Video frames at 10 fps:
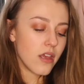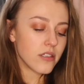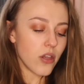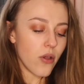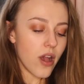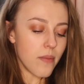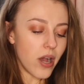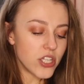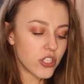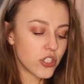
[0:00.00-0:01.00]
So
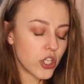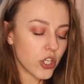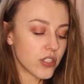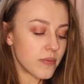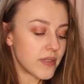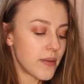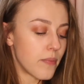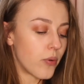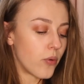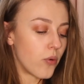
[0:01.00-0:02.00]
I just took some
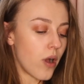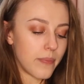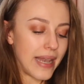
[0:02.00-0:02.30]
simple